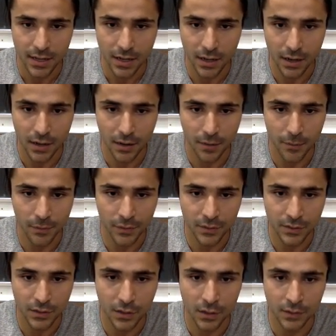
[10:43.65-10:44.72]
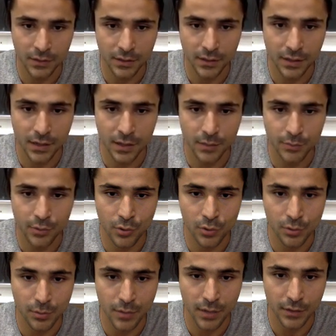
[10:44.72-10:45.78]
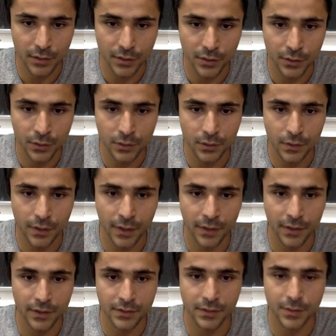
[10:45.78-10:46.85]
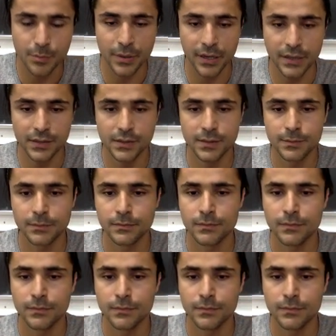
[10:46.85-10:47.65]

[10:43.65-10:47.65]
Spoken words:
let's call that a nonpolar molecule, okay, that's our base.